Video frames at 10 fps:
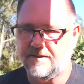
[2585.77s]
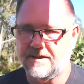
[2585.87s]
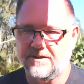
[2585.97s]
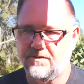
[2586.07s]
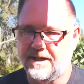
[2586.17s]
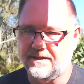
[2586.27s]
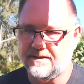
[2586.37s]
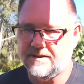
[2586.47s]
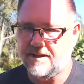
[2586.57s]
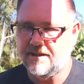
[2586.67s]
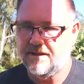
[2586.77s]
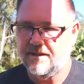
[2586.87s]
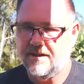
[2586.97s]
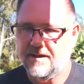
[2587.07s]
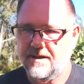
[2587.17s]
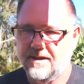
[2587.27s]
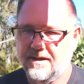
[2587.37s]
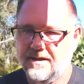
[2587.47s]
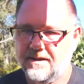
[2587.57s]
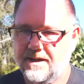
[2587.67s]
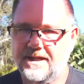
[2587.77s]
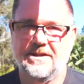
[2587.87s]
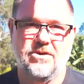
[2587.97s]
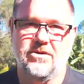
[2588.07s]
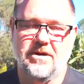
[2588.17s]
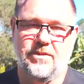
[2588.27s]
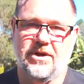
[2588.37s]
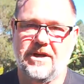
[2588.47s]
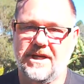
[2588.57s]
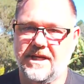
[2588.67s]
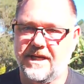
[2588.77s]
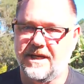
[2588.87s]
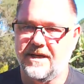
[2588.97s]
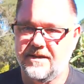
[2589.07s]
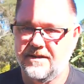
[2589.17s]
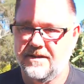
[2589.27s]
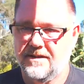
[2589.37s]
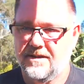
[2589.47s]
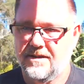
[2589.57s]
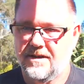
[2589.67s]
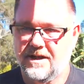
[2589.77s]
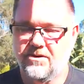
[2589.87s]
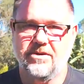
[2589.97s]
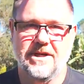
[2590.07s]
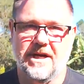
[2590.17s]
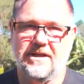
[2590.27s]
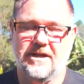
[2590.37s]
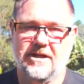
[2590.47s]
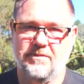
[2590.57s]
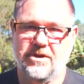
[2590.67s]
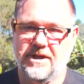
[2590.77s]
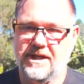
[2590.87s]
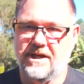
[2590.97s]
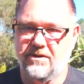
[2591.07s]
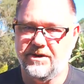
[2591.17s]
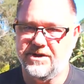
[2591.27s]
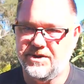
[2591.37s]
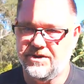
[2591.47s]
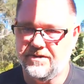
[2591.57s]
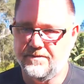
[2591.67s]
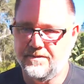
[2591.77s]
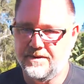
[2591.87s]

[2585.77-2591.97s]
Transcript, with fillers: That's great to see. It is a good community here, a good gardening community here on YouTube.